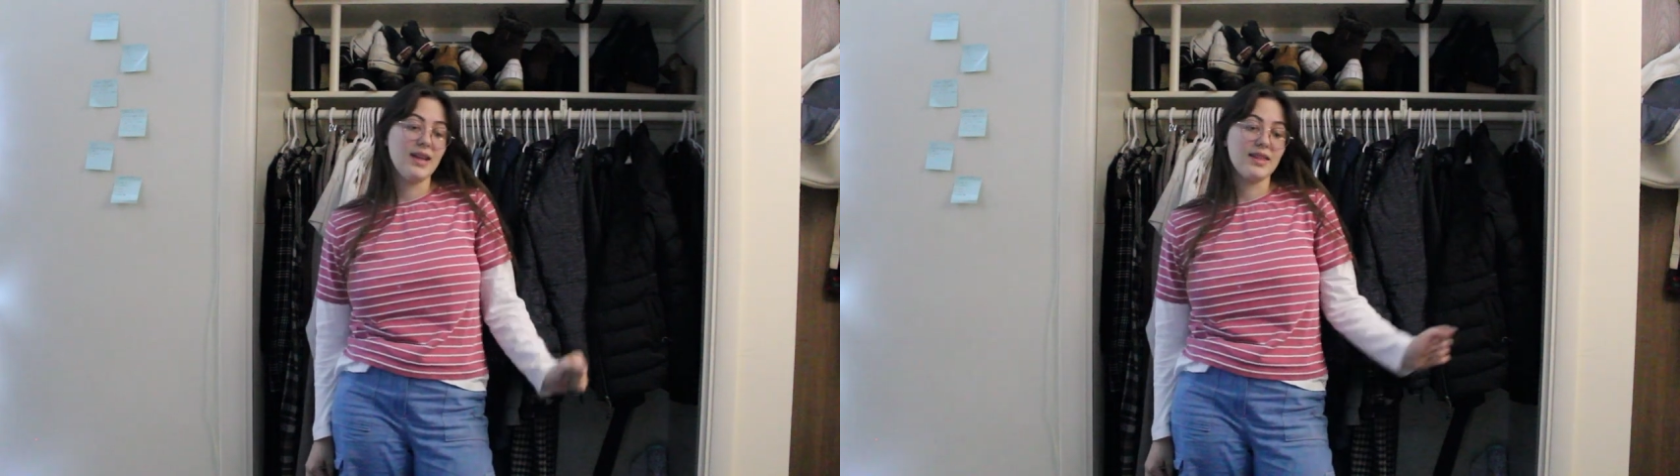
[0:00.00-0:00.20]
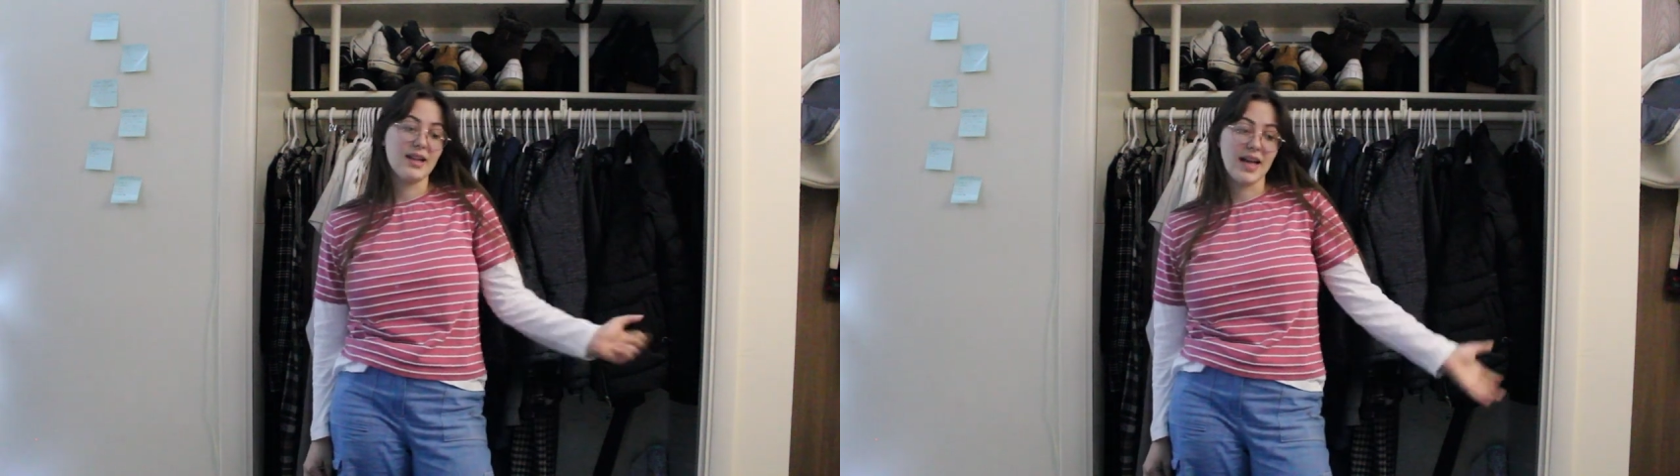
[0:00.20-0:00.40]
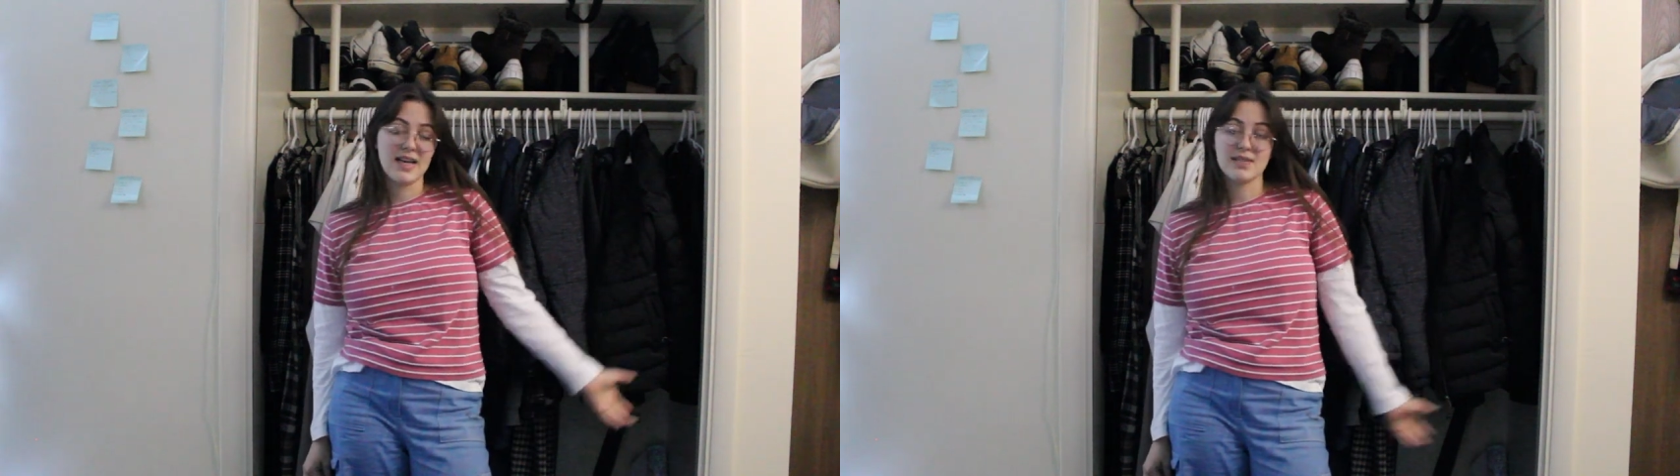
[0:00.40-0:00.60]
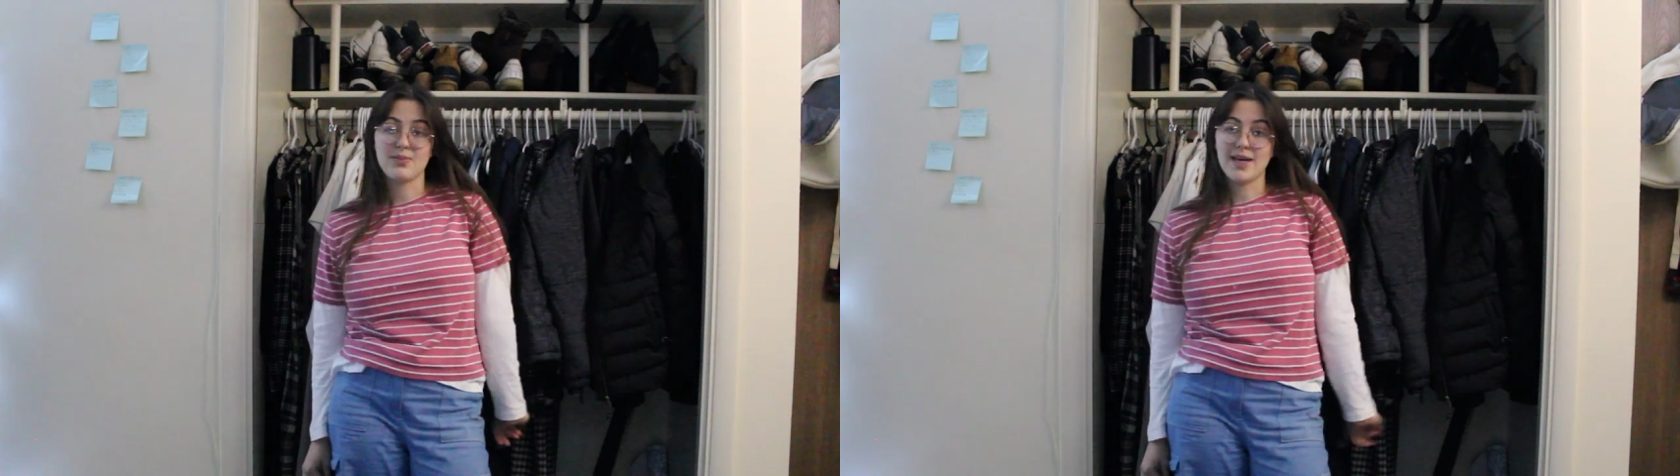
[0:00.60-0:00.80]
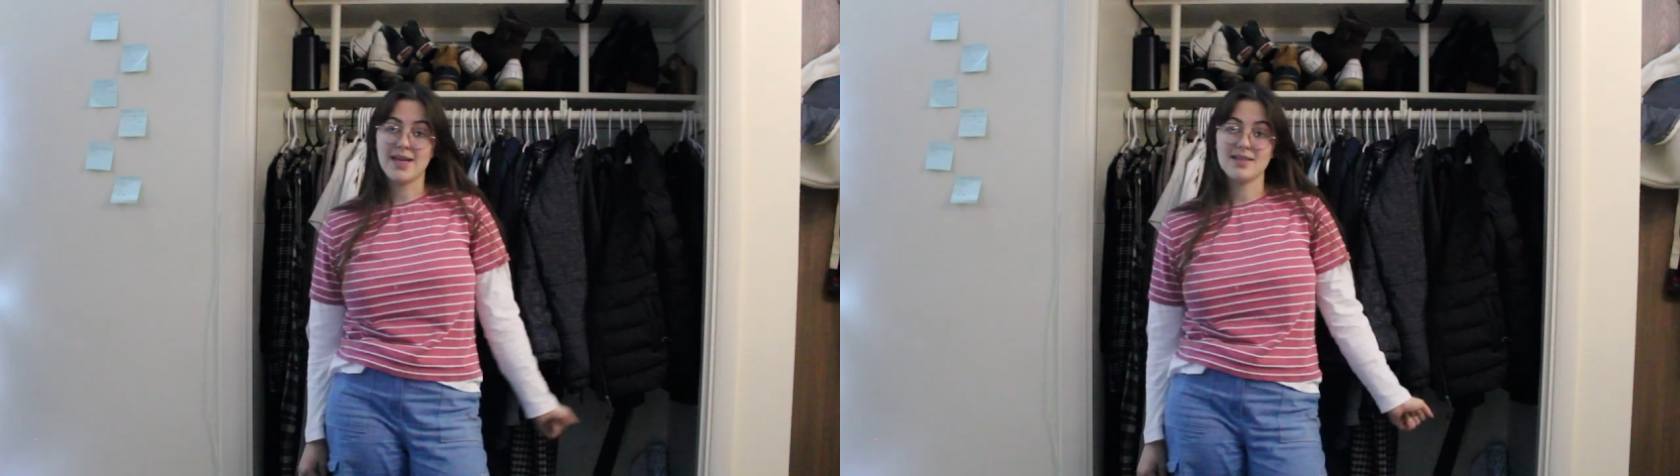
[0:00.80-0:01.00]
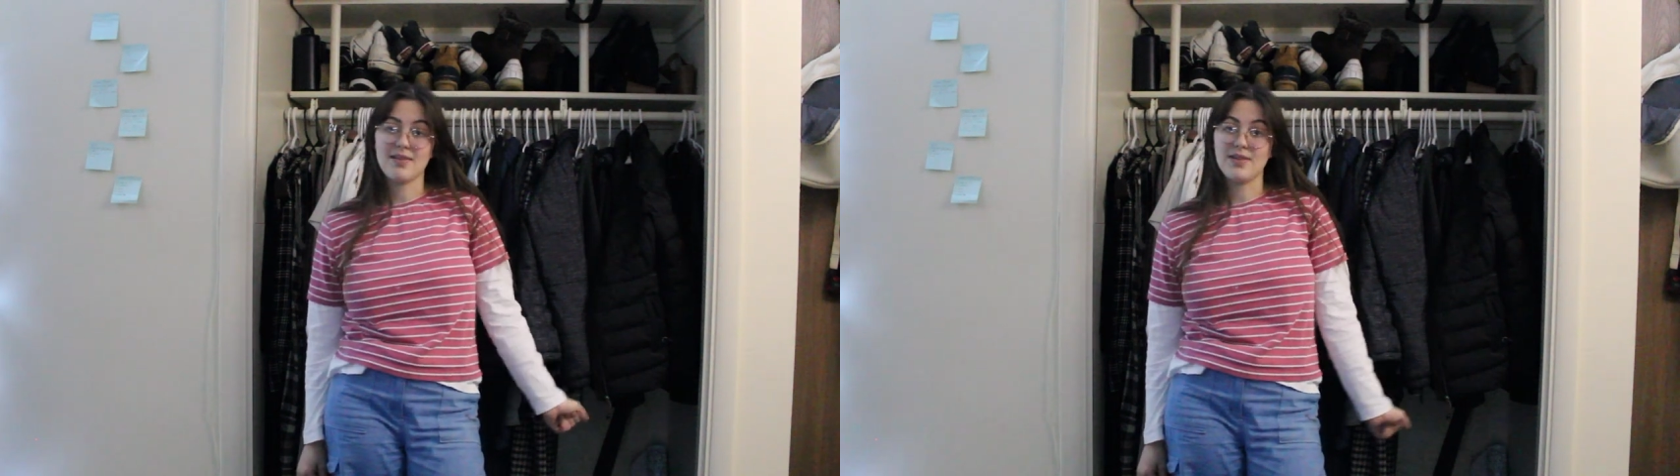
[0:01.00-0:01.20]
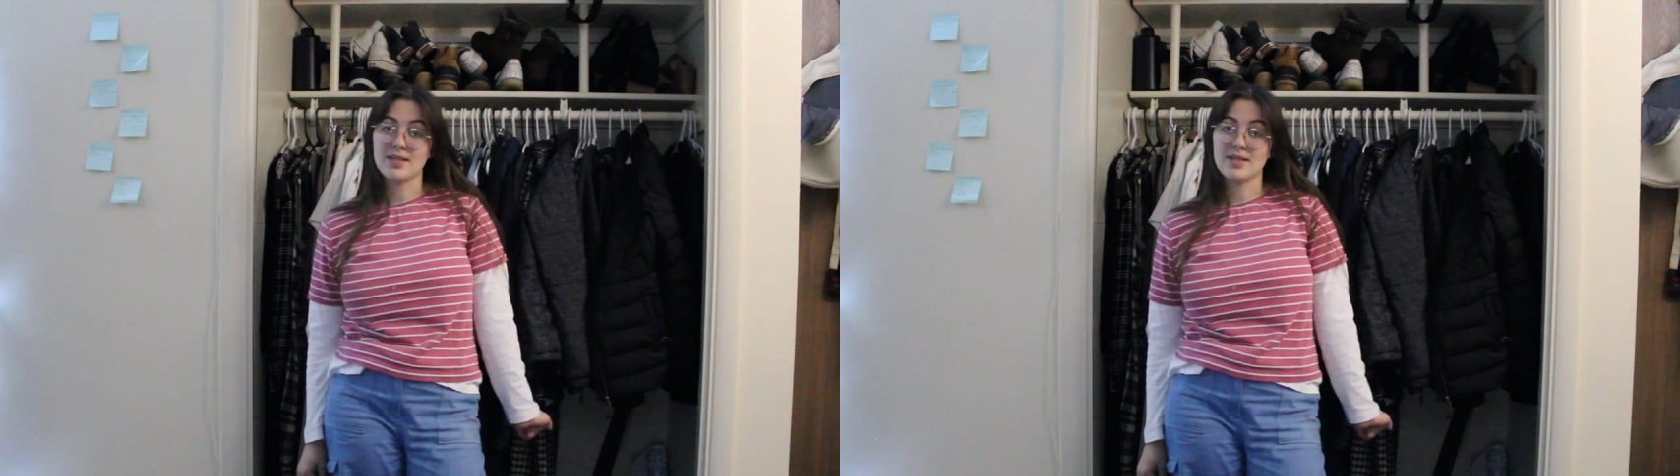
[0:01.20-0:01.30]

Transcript: the last weeks of the